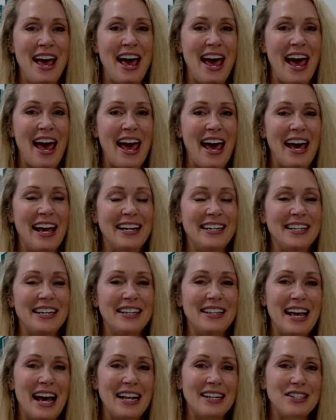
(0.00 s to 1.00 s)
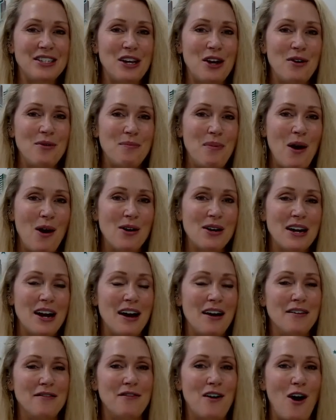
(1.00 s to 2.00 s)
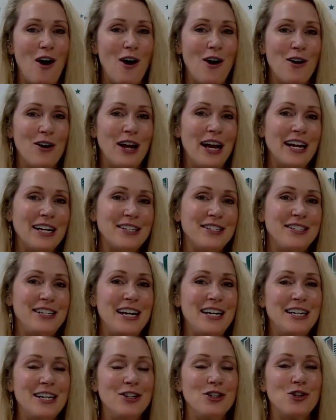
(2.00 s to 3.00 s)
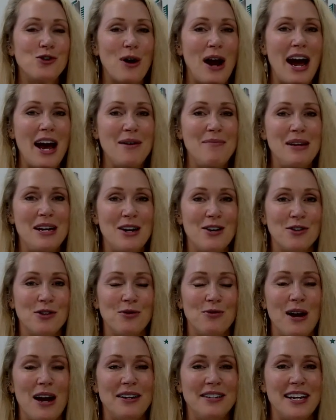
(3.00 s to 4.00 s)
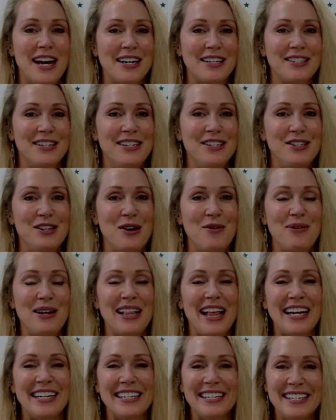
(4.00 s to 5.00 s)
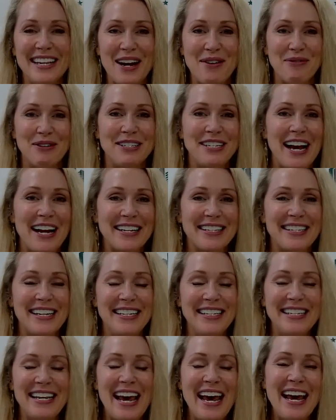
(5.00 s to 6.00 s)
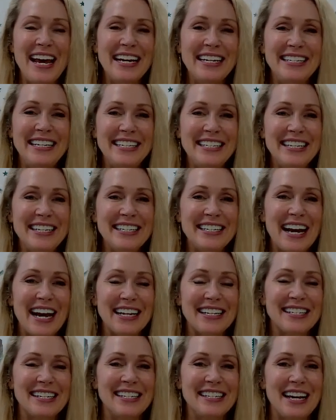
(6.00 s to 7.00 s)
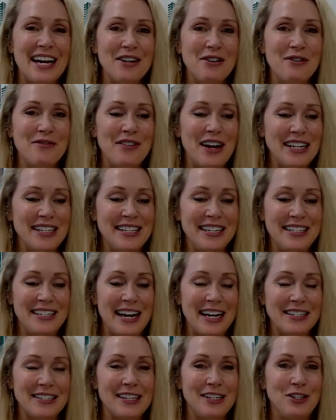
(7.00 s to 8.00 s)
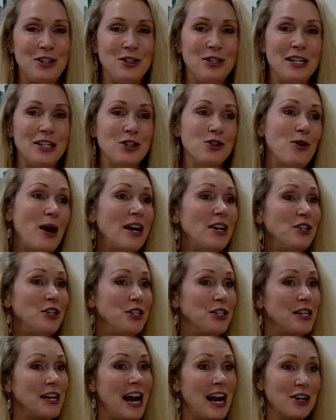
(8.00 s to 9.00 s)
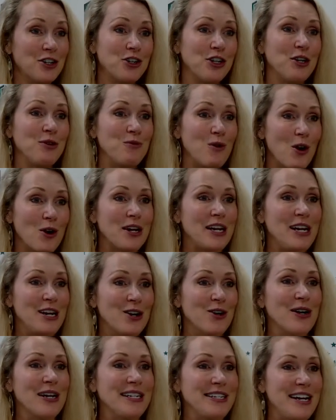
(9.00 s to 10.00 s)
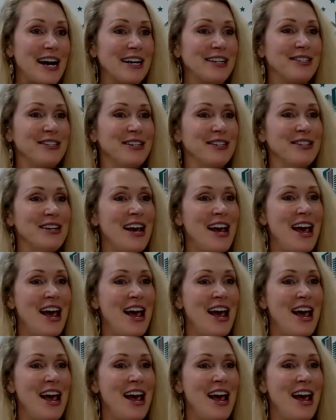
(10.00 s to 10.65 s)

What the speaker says: And that's part of our extended tribe here throughout Texas. So we like to say we're Texans teaching Texans how to invest in Texas using strategies that actually work here in Texas.